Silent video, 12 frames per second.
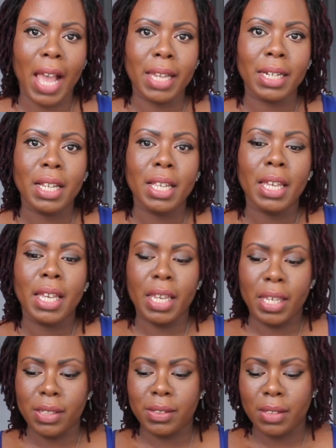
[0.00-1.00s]
at
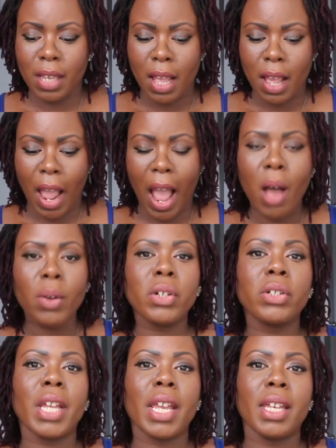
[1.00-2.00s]
is how
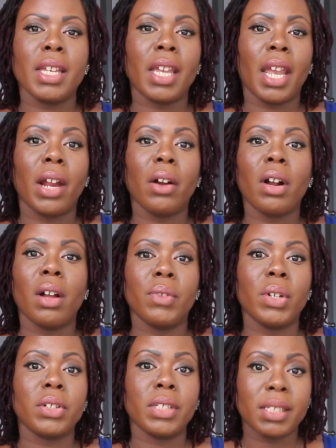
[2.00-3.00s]
you're taking care
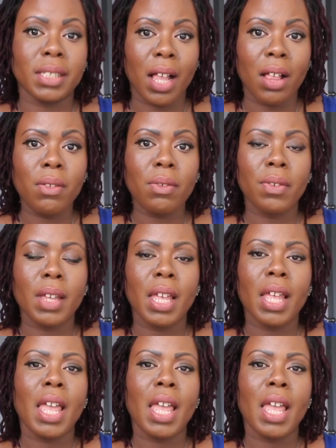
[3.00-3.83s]
of yourself